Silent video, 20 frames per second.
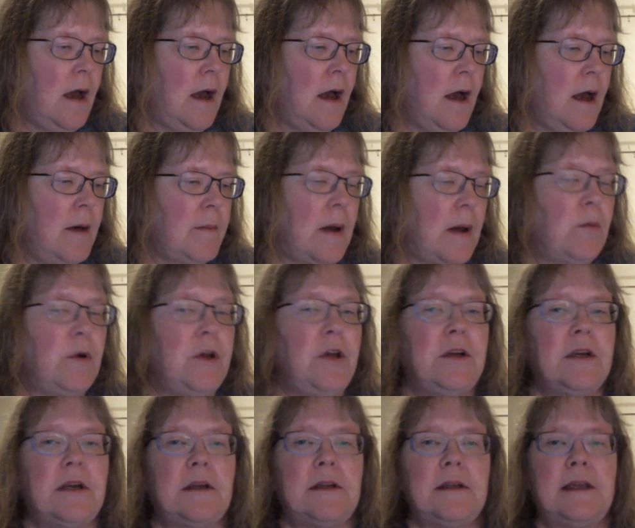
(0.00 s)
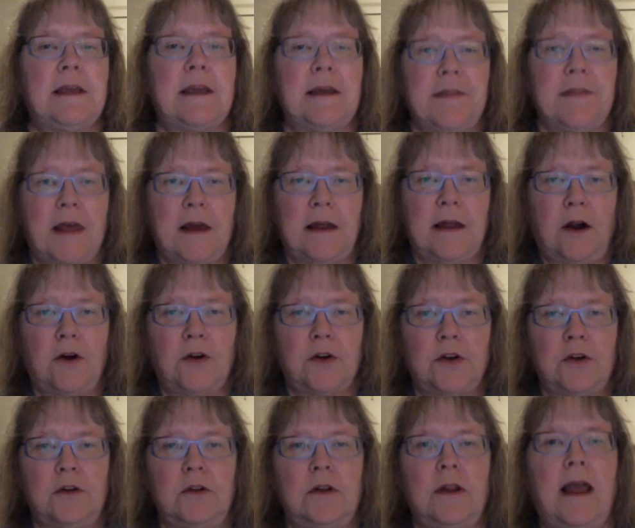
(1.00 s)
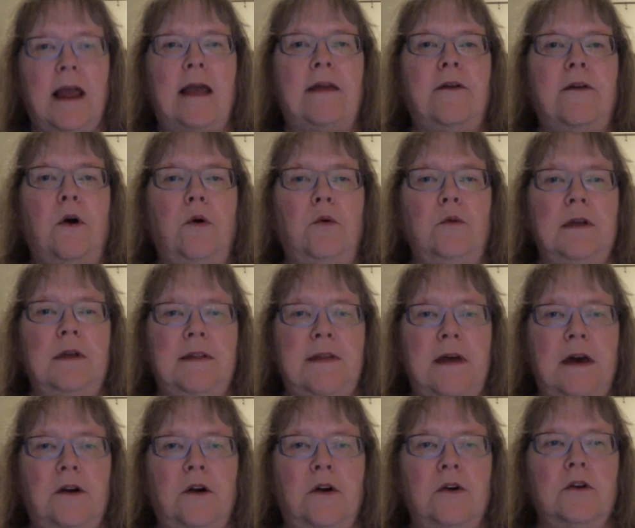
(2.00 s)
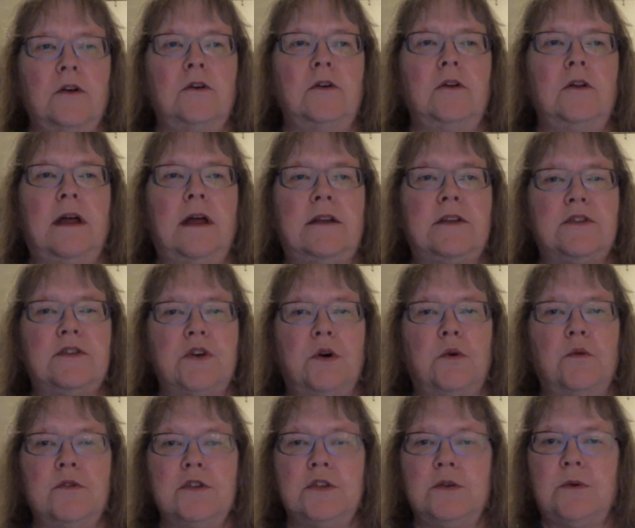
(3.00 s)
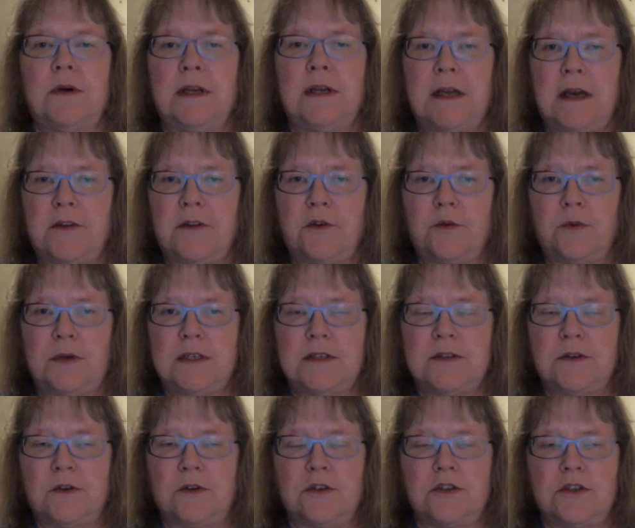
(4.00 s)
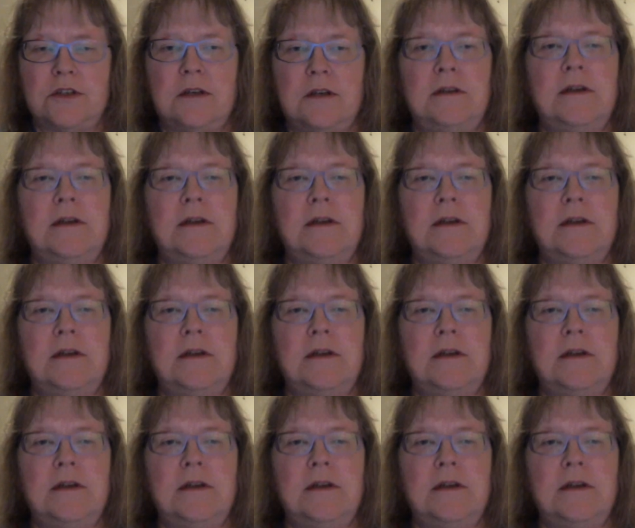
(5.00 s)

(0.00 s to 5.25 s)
I want you to get that article and only that article, and don't do any other research.